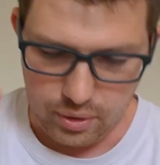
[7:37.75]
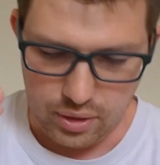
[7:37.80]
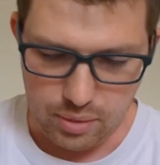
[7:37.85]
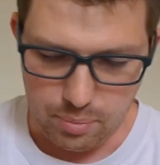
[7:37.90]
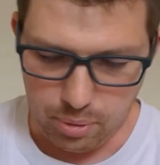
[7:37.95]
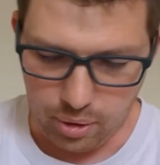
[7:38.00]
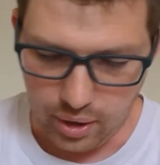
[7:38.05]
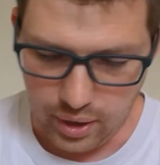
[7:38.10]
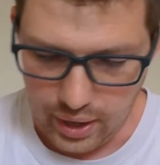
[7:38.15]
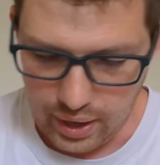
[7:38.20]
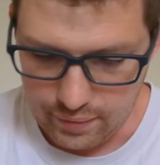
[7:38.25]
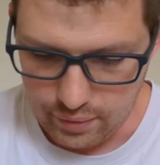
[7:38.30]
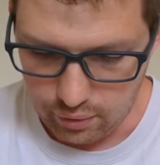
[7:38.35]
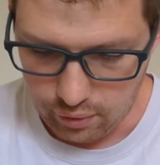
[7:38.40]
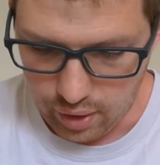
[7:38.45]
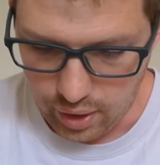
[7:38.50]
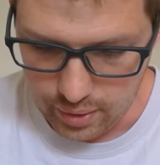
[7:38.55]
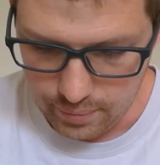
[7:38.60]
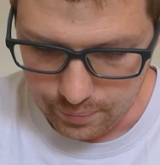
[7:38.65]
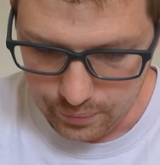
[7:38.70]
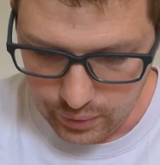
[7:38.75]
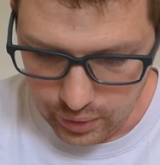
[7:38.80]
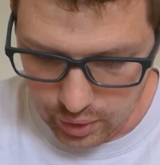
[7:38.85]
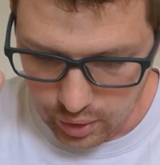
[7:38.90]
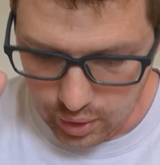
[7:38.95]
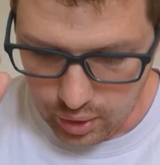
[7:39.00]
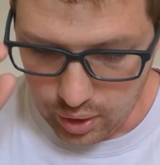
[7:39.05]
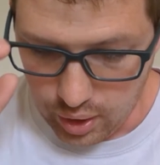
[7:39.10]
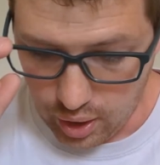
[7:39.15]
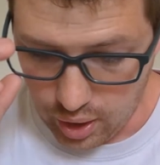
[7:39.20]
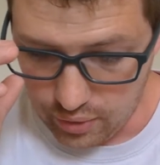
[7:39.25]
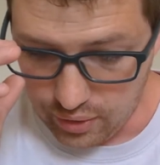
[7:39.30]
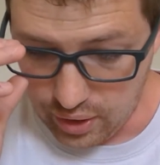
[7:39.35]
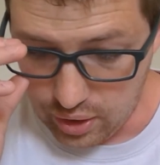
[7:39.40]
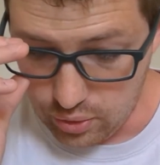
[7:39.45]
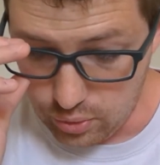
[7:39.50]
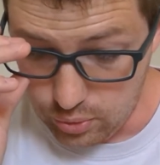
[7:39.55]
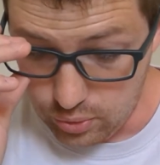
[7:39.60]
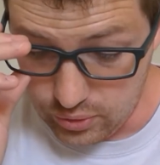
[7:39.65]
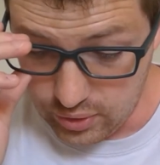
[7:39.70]
the part I haven't read, that
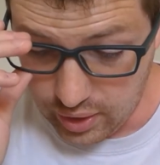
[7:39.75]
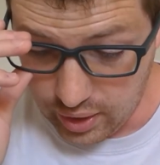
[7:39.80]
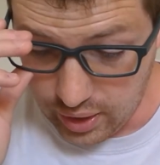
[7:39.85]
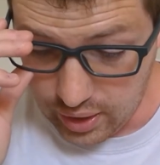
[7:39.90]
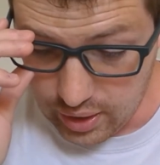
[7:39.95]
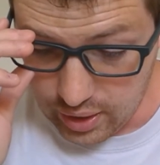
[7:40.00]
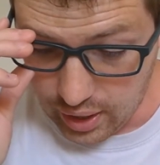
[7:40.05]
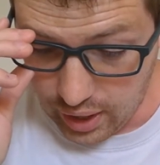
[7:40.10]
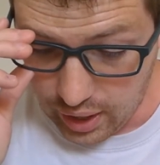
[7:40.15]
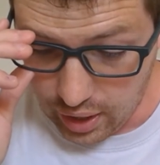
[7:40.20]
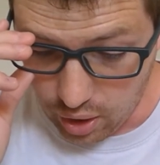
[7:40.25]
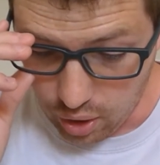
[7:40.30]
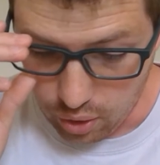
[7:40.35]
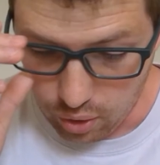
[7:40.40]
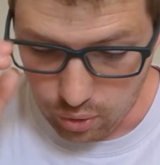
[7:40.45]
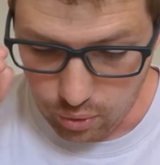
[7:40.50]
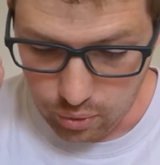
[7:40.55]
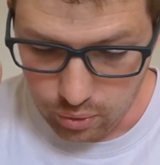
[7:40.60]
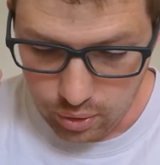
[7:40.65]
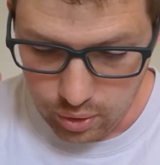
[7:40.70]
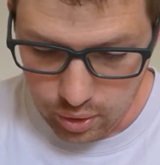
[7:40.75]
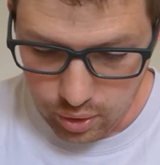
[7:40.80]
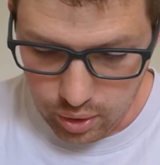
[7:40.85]
Uzzah and Ahio,